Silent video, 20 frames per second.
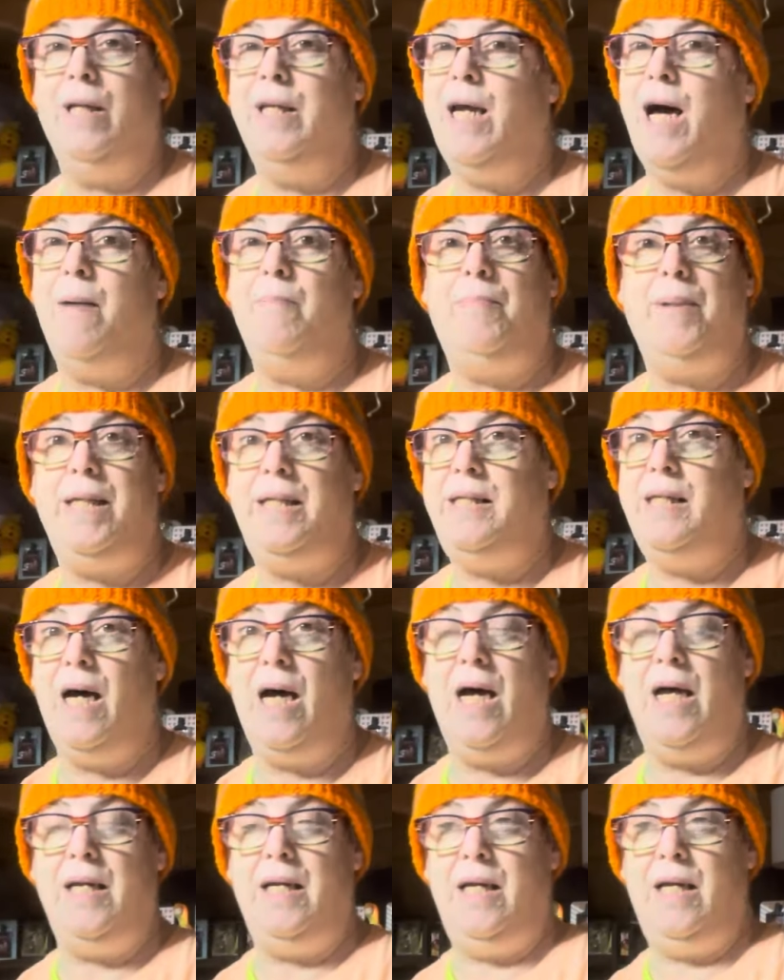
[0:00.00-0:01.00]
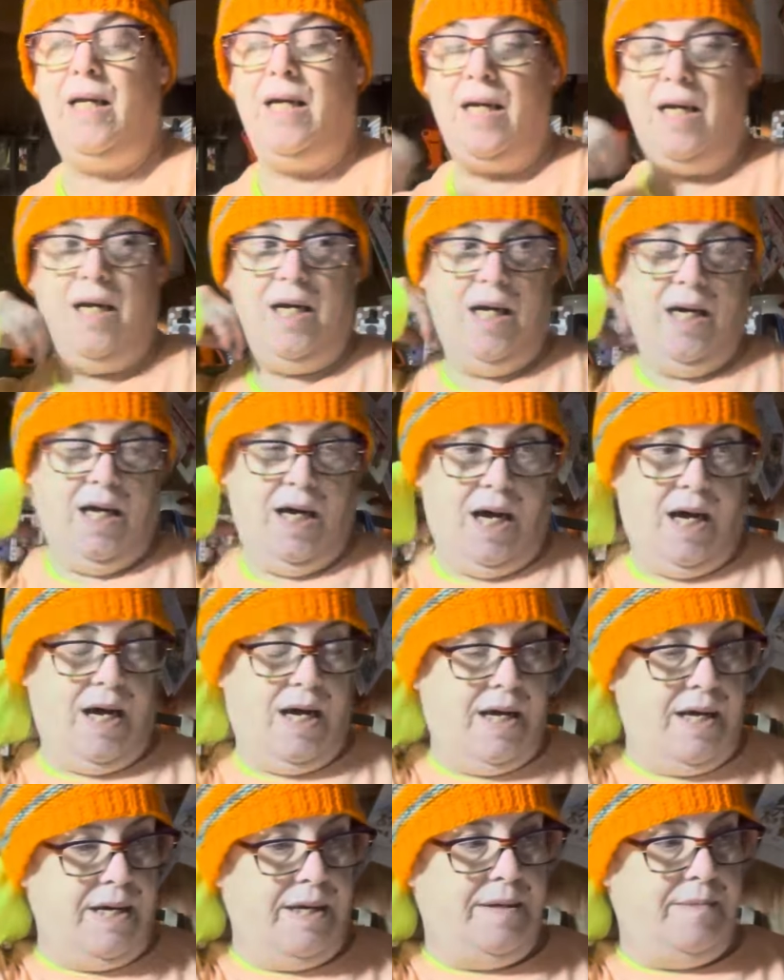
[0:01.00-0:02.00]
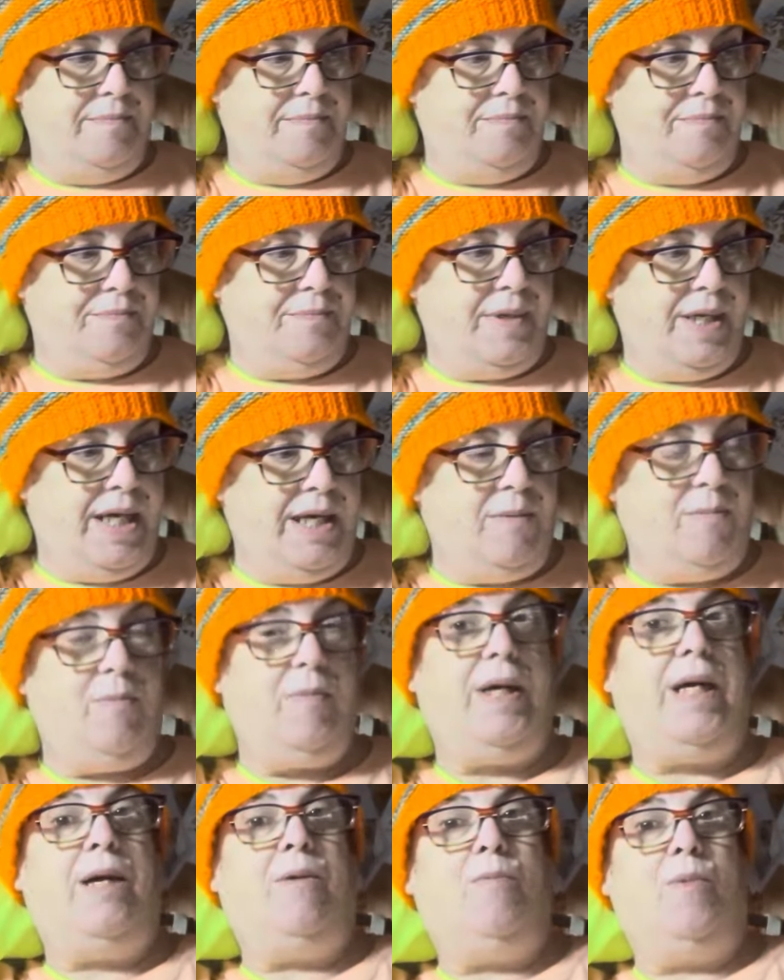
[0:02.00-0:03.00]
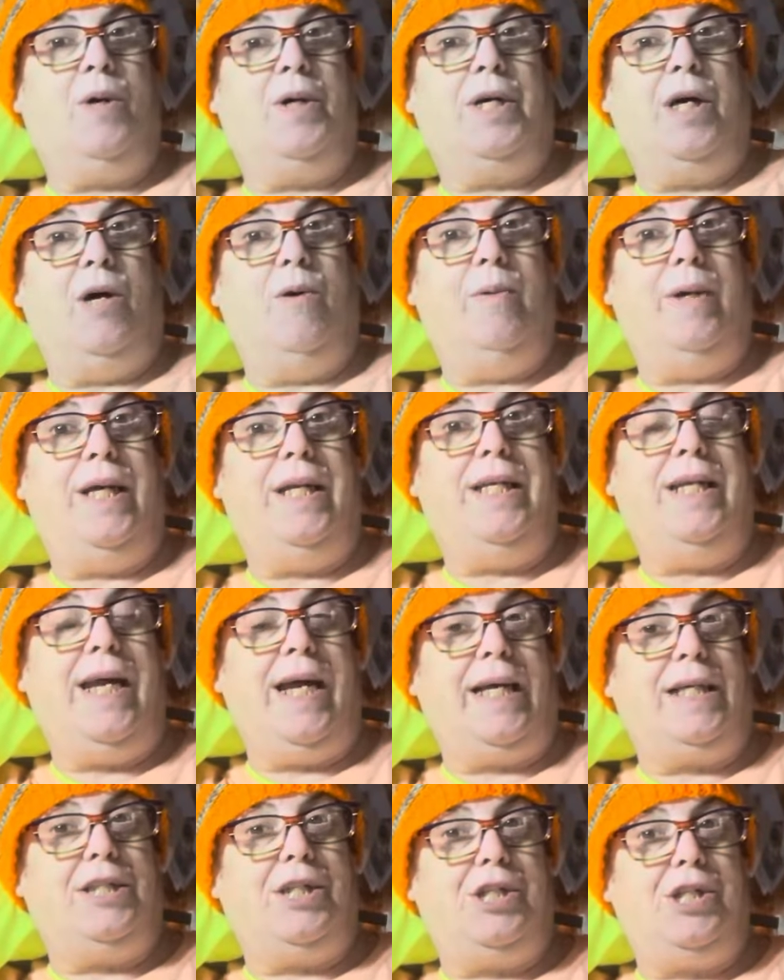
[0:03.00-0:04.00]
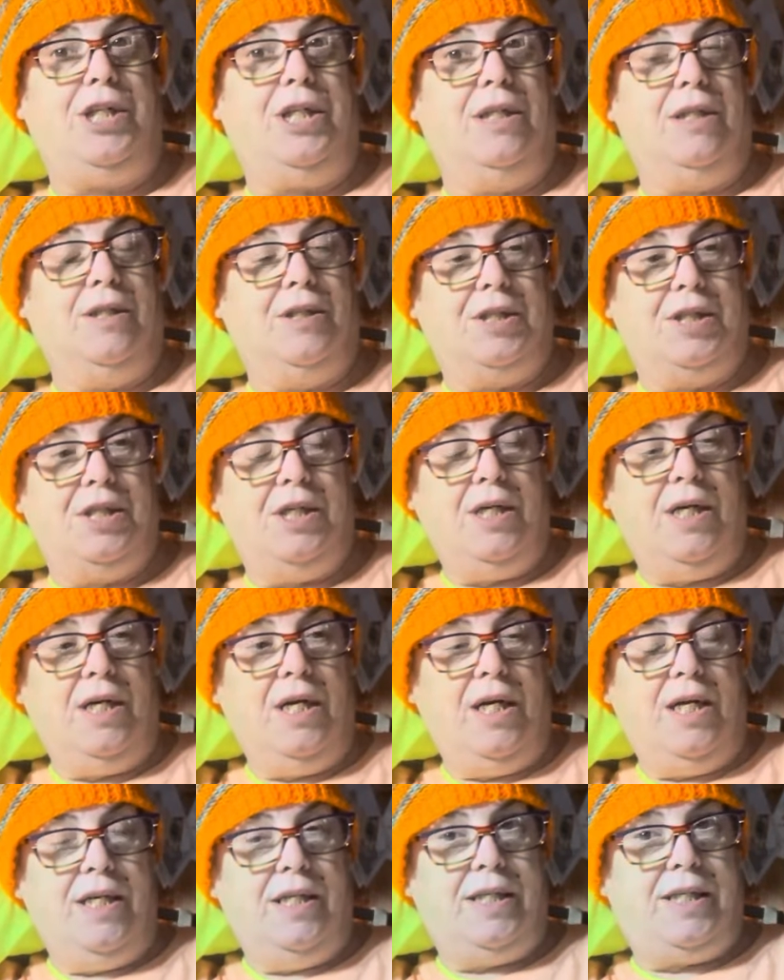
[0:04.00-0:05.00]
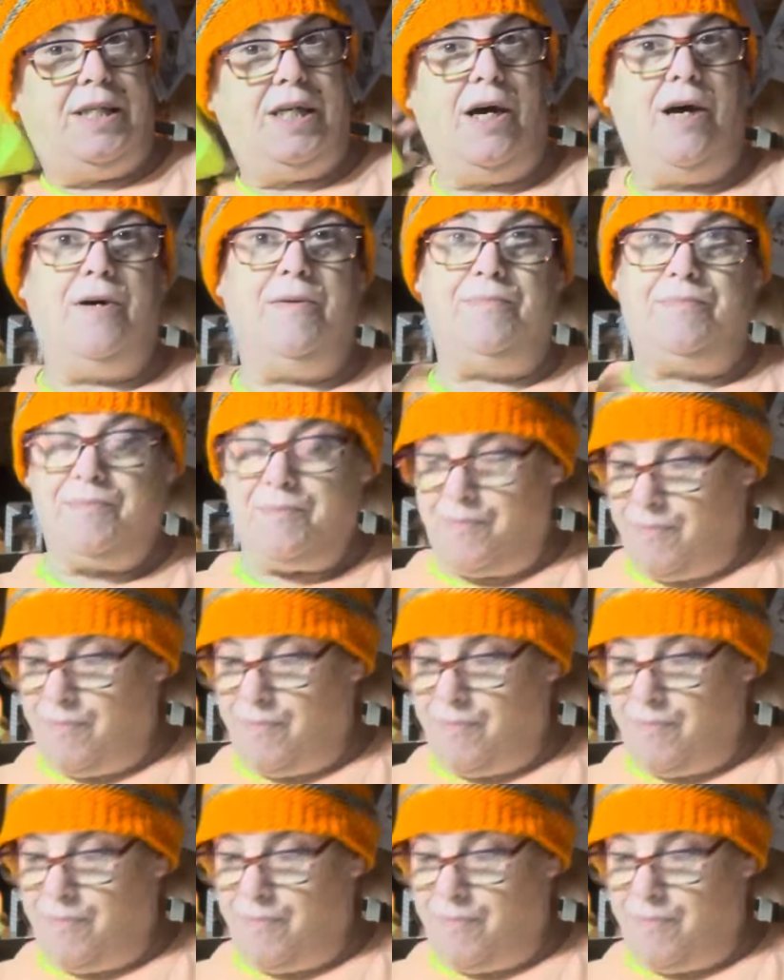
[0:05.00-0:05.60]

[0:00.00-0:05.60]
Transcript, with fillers: not be done. Um, it, it will go in next year's. So,